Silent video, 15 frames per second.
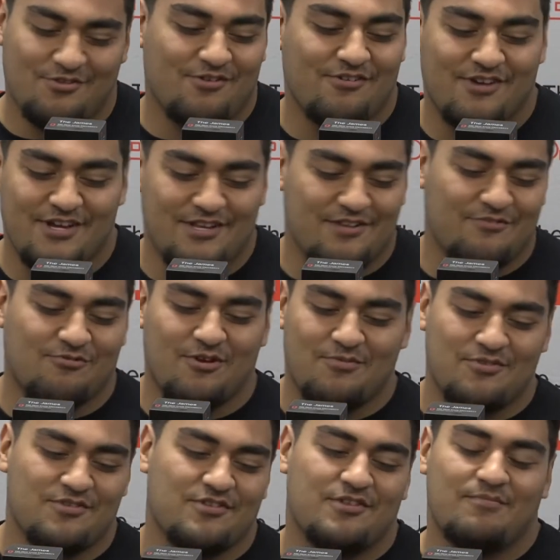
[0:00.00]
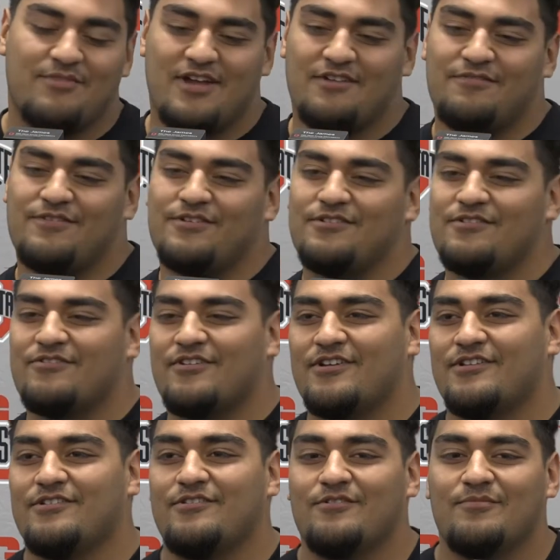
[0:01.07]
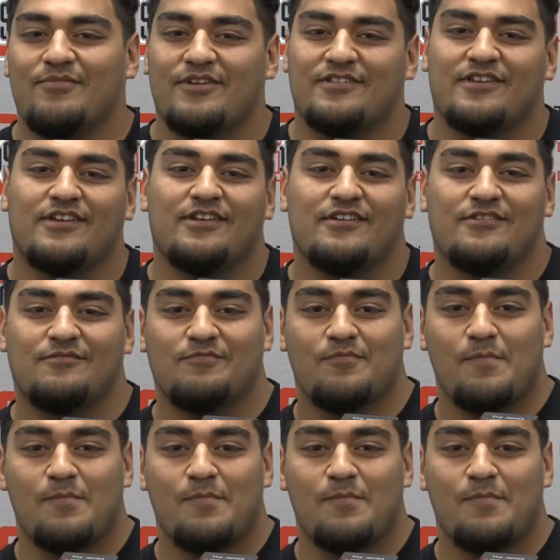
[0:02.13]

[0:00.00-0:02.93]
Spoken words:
create disruptions in the backfield and try to do the best I can.